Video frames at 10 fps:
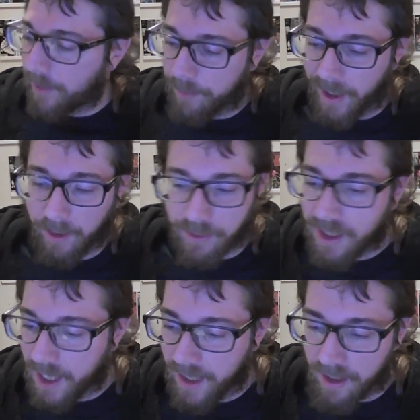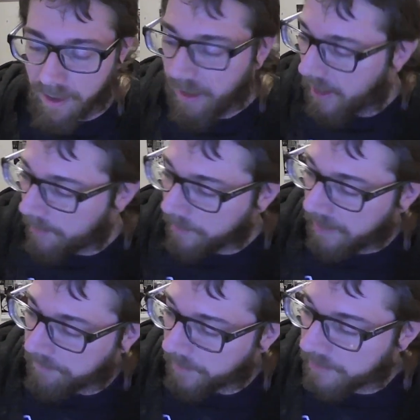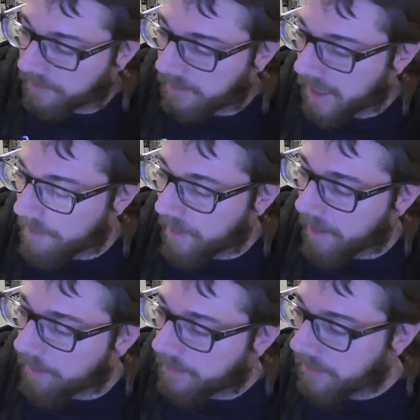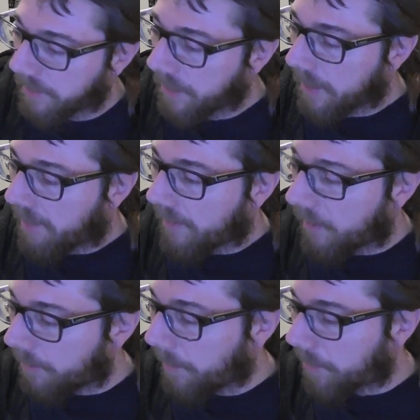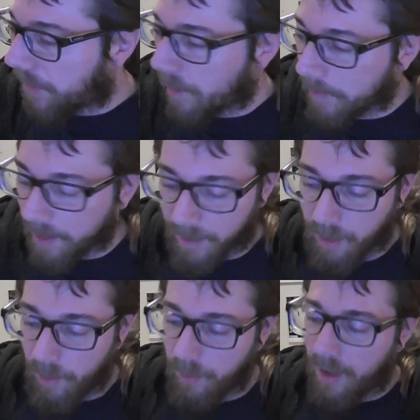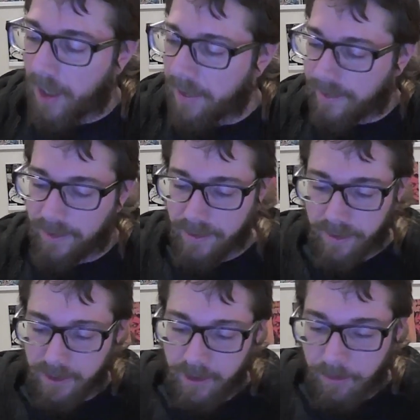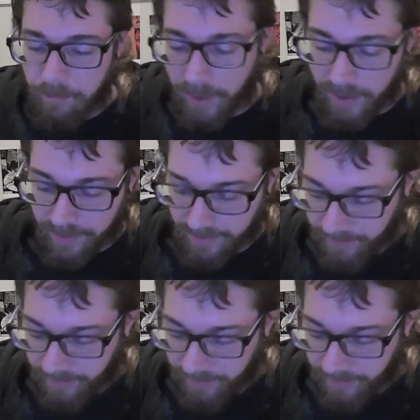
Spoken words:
band was hot when they first came out. I heard people talk about them a whole lot, but